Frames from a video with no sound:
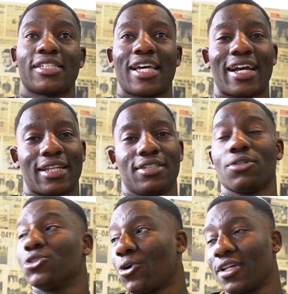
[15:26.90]
Exactly,
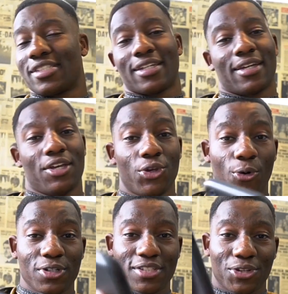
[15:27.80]
don't torrent it.
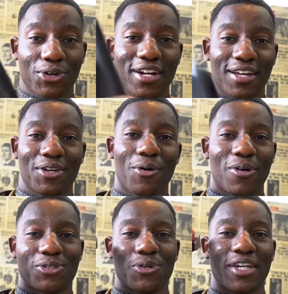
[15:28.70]
You gotta, you know,
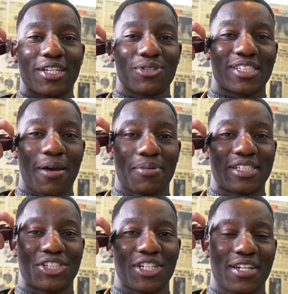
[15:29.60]
once when you get to a certain
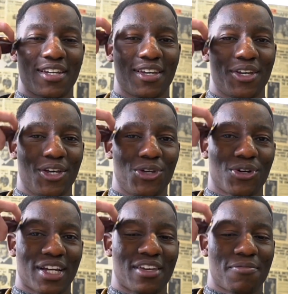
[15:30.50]
position, you
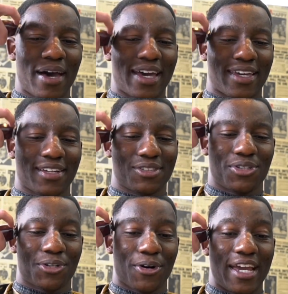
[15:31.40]
gotta give back to
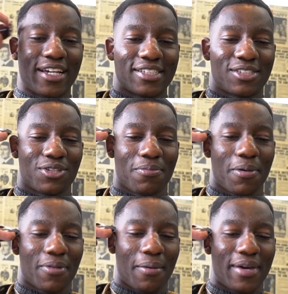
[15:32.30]
the creators, to the
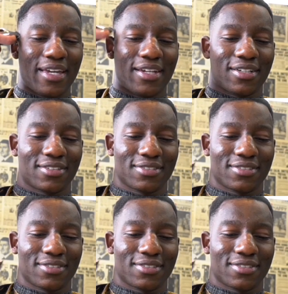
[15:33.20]
people that made it.